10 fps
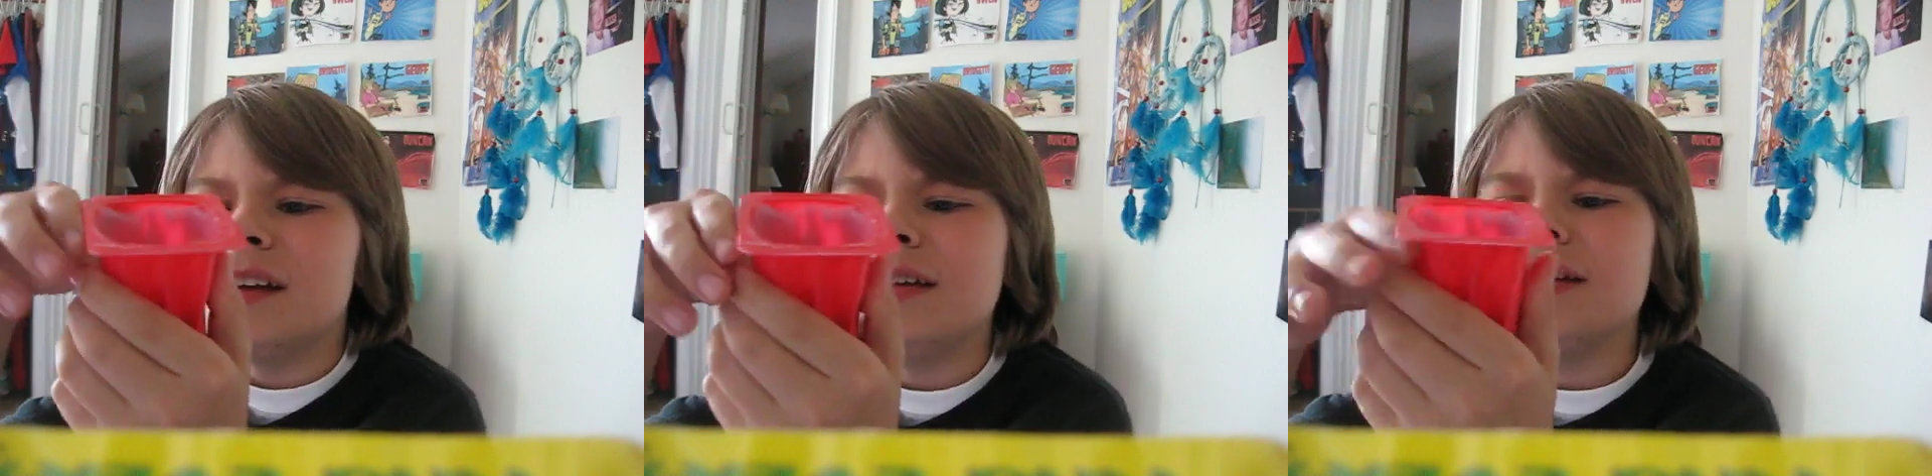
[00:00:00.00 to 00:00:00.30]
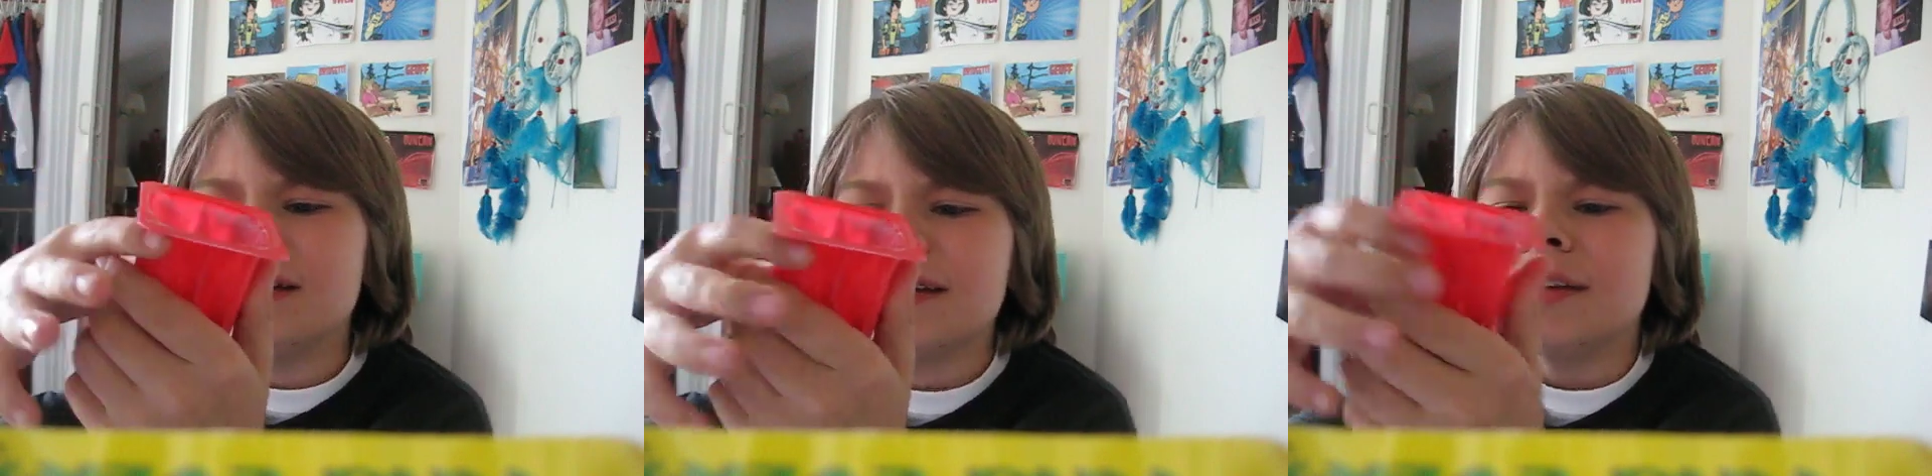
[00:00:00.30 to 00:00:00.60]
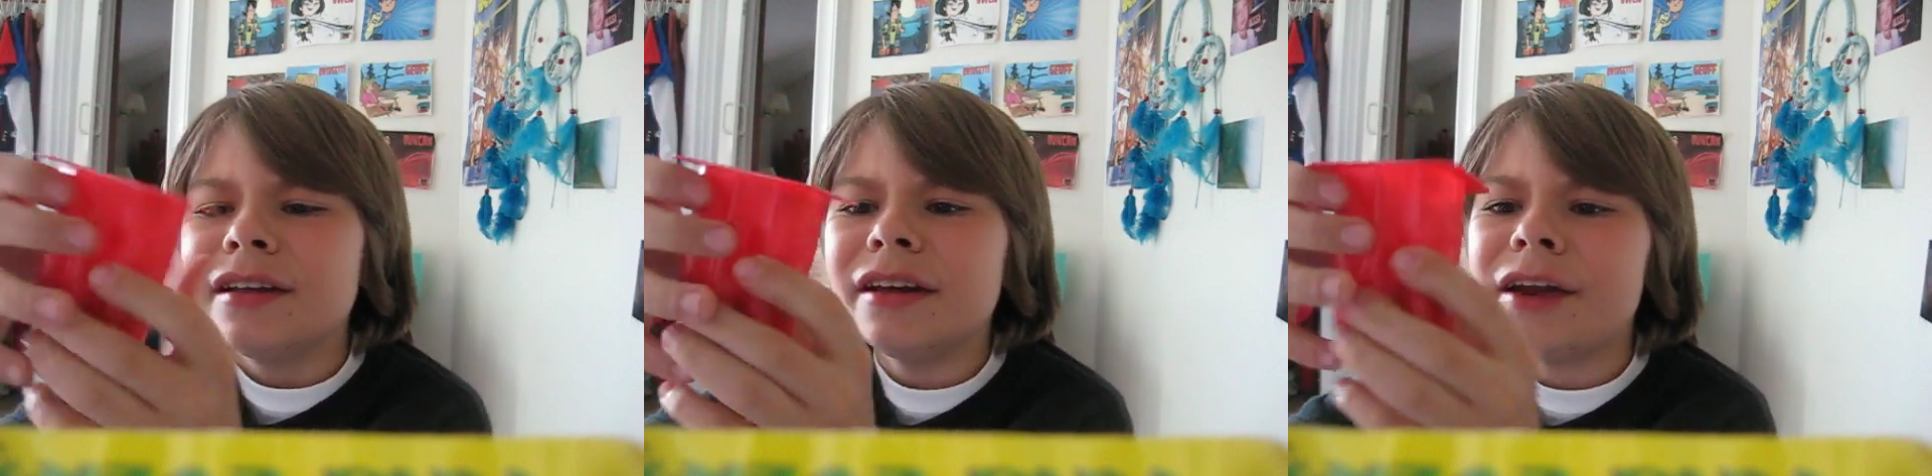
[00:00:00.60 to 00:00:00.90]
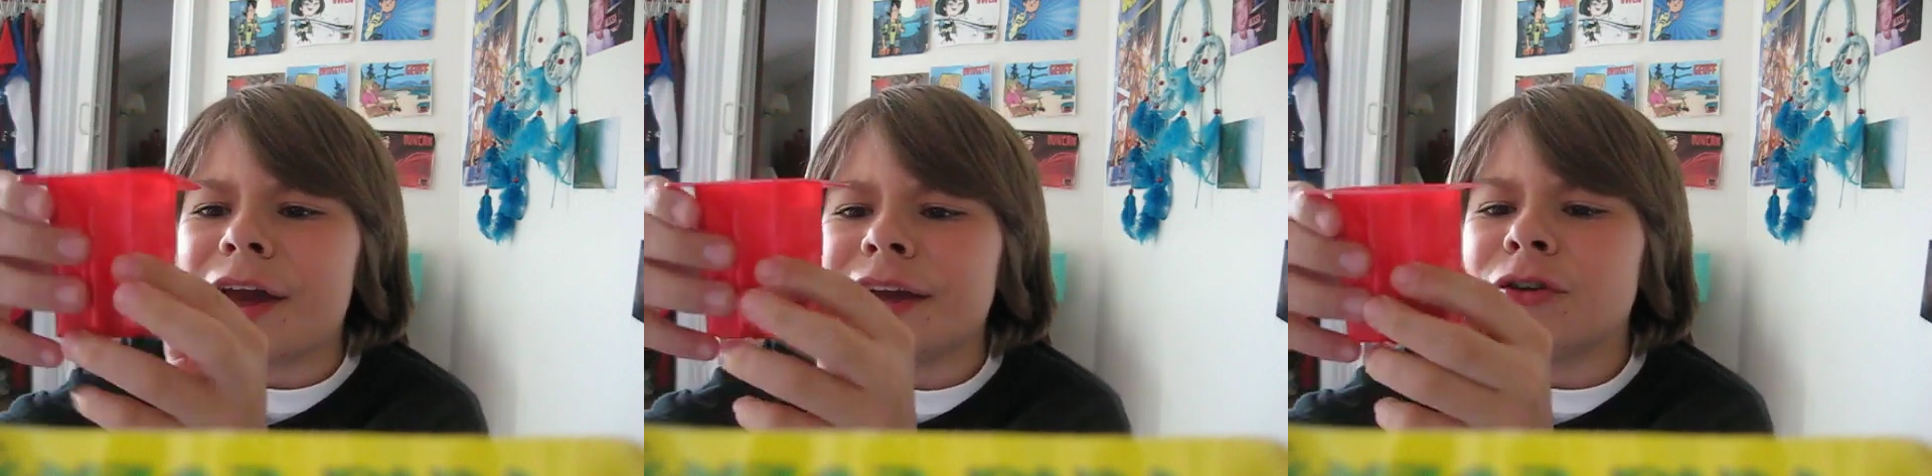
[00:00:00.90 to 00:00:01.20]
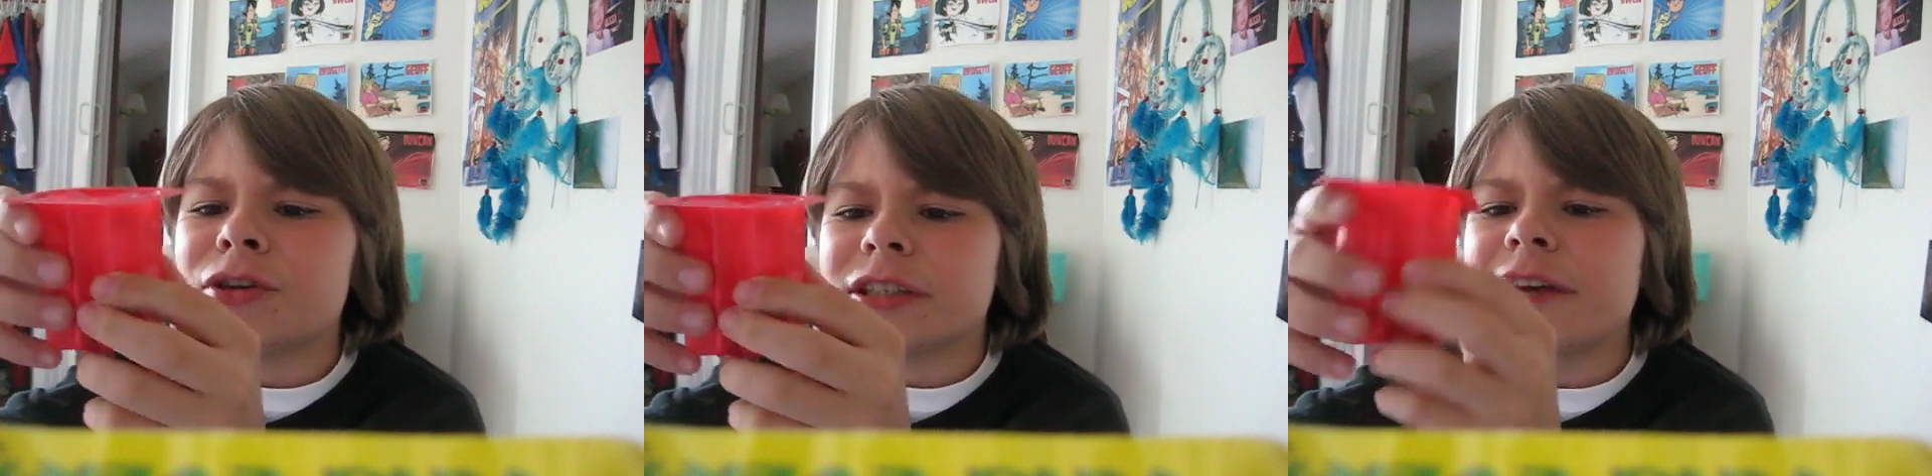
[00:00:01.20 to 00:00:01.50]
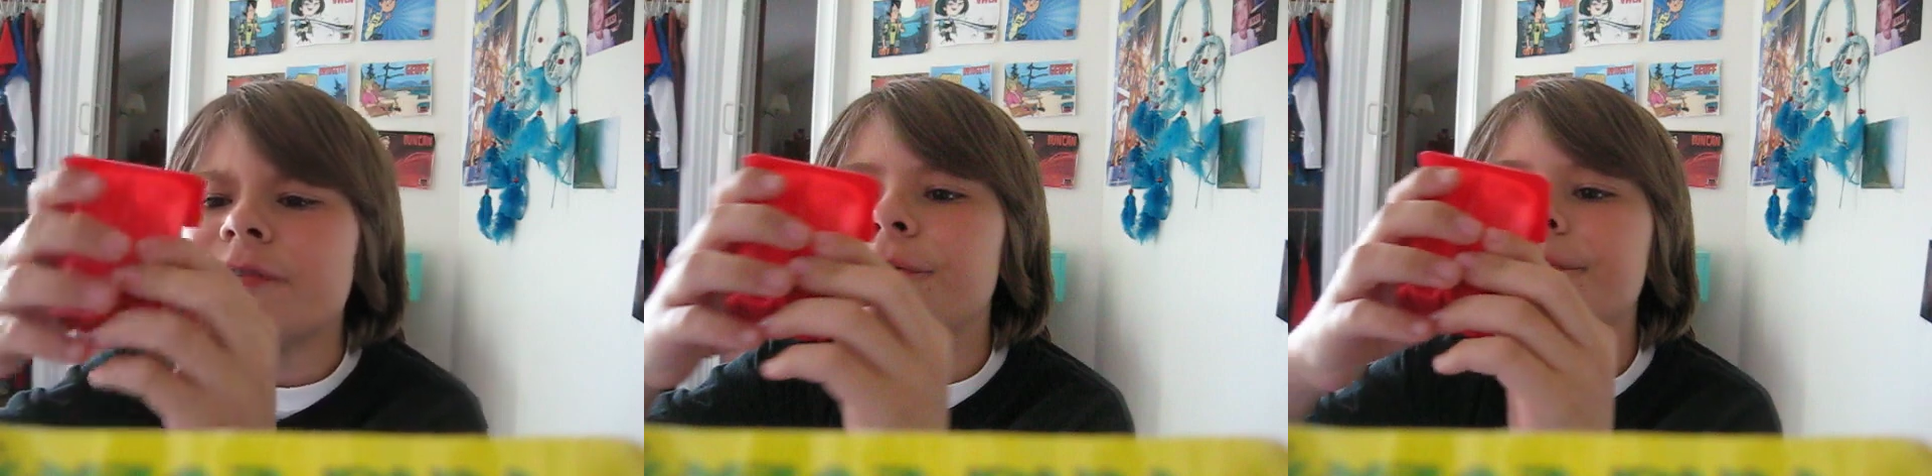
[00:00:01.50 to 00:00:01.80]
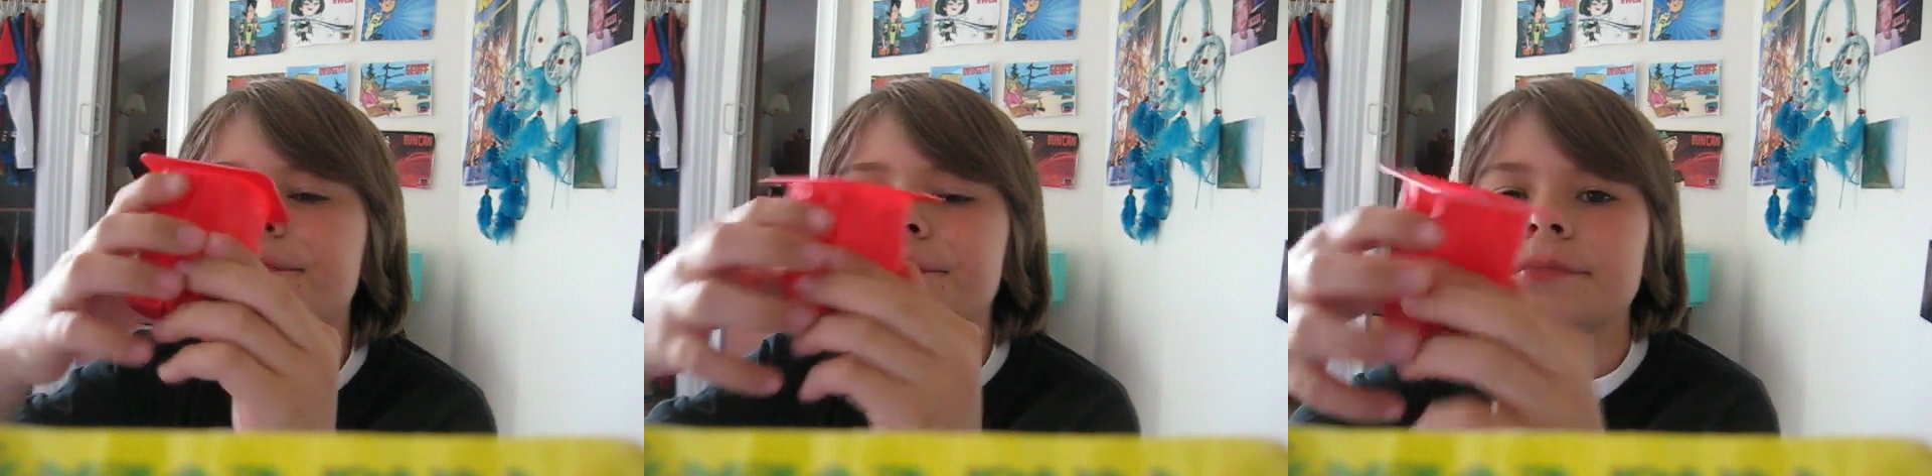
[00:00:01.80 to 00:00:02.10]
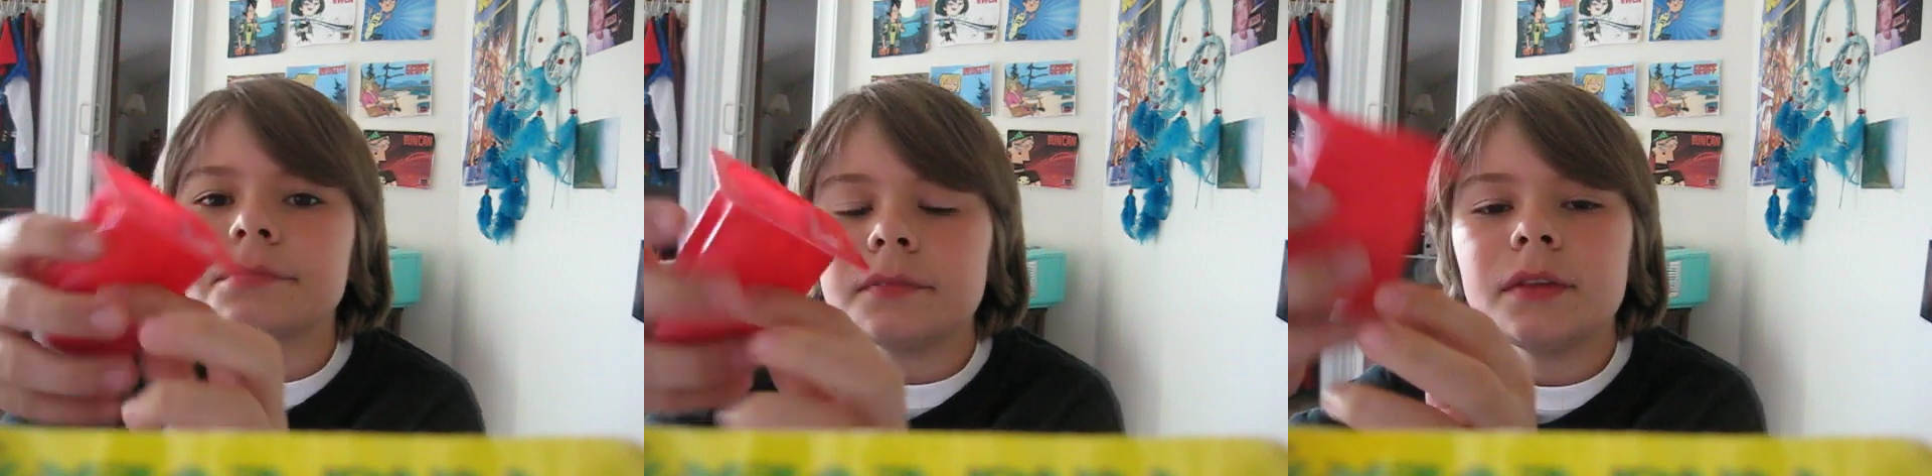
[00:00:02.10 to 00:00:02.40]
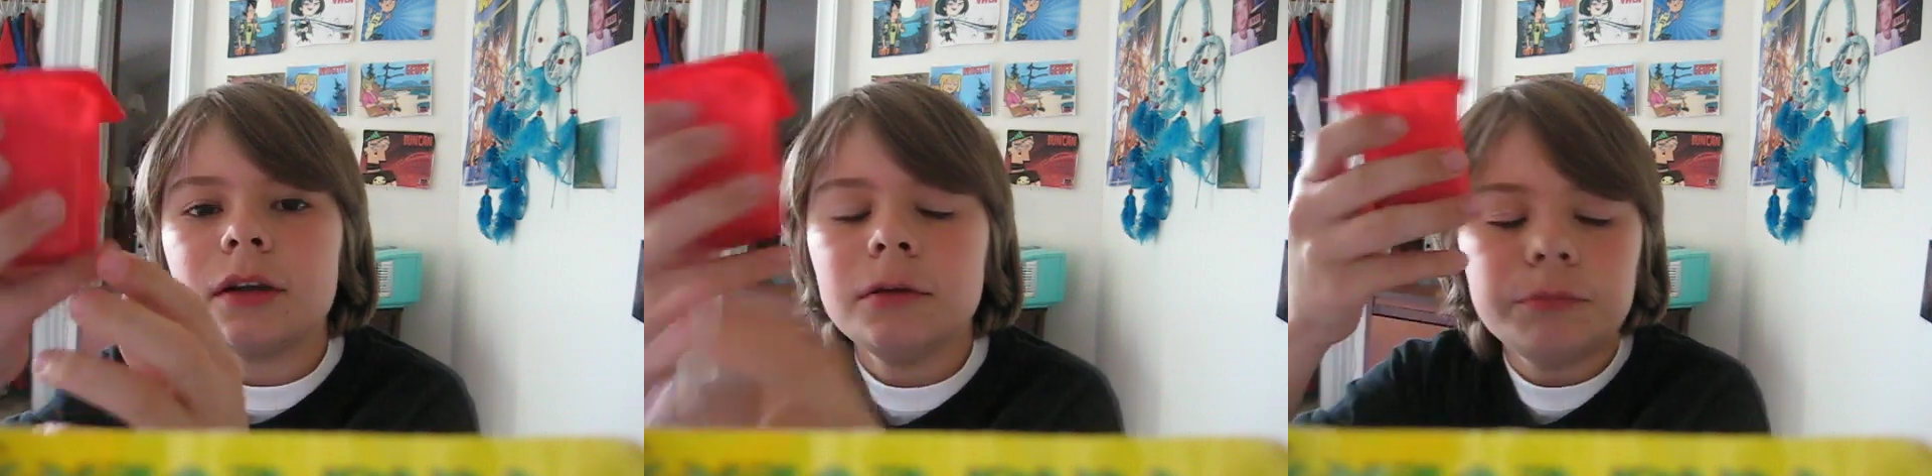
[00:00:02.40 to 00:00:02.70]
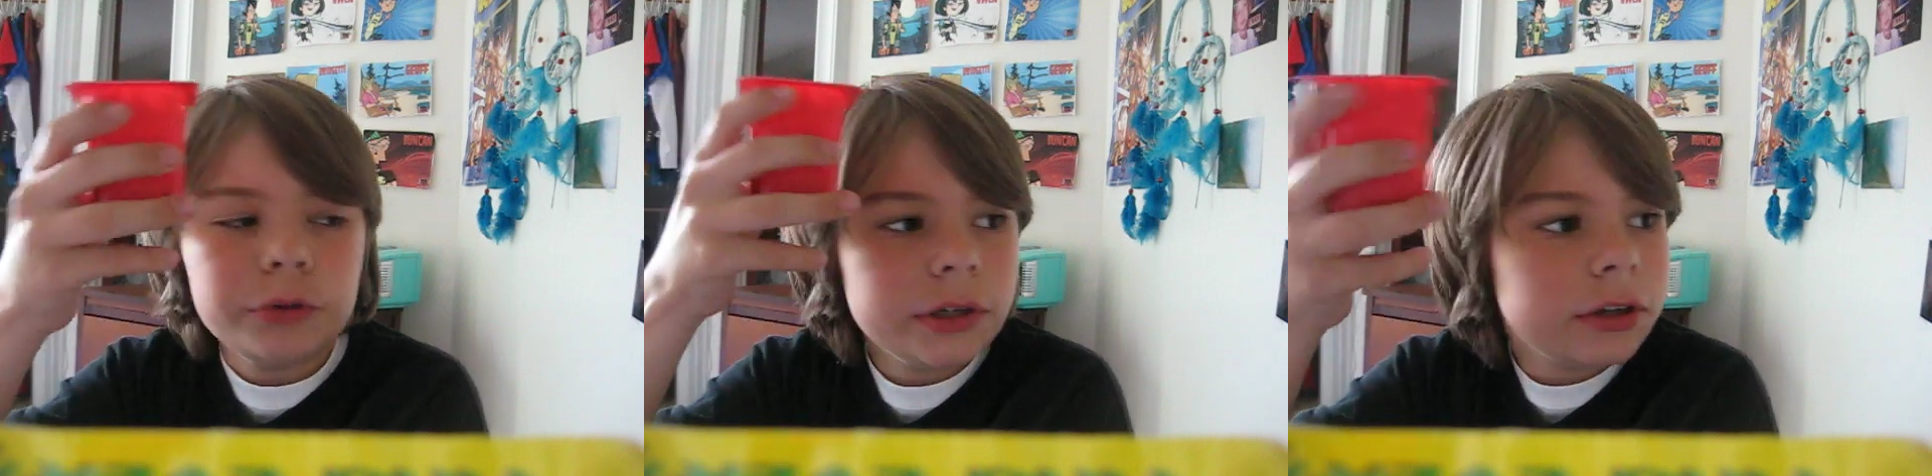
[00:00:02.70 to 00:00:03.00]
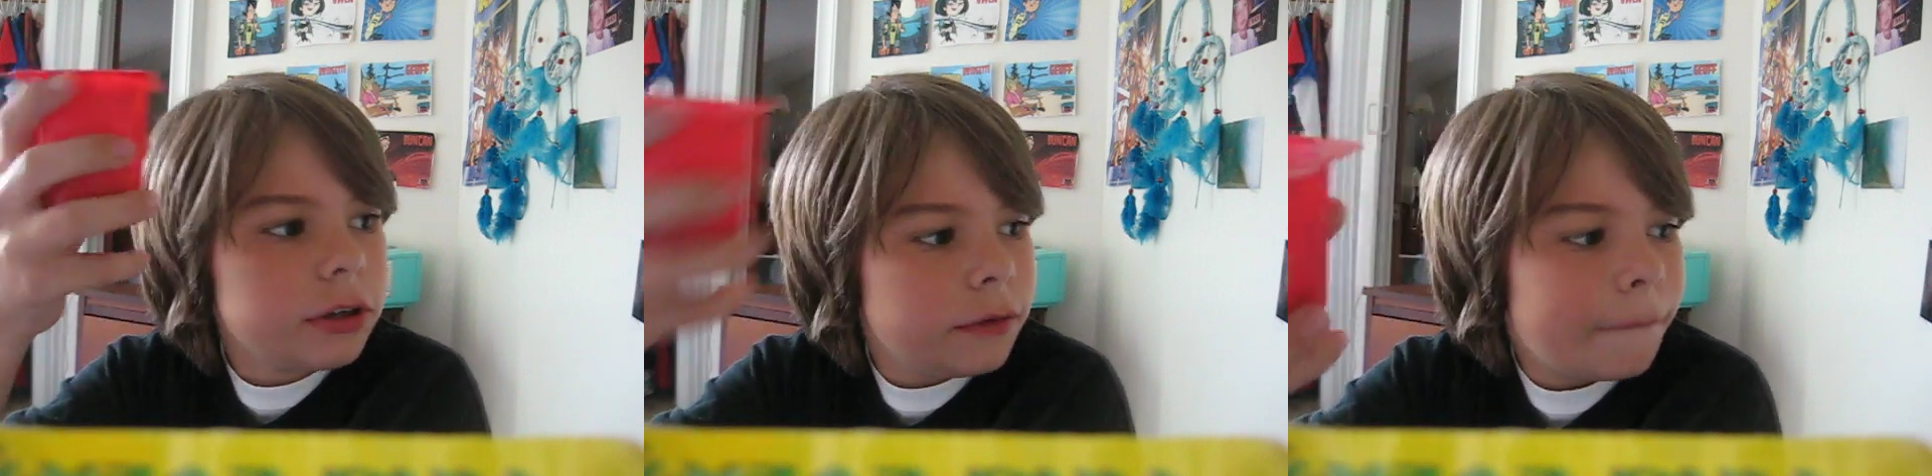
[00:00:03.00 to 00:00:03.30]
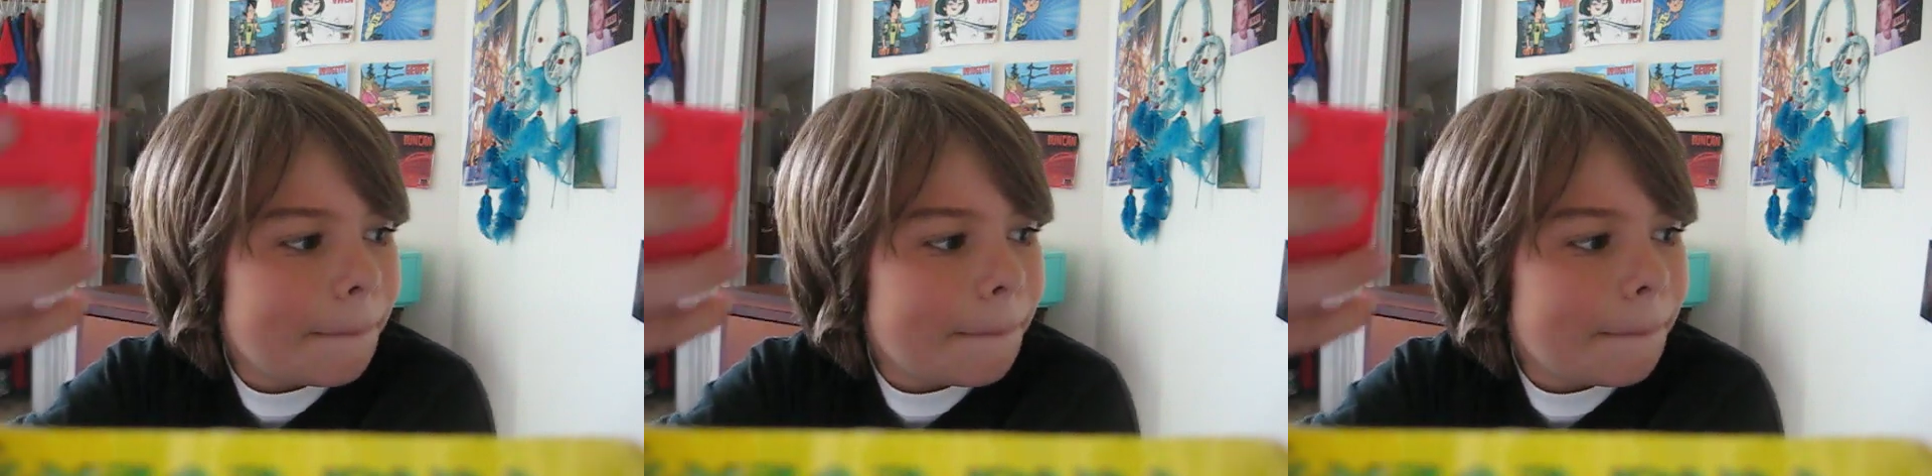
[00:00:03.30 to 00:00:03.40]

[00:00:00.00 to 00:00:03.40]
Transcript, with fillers: eh, an 8 or 7. Pretty good.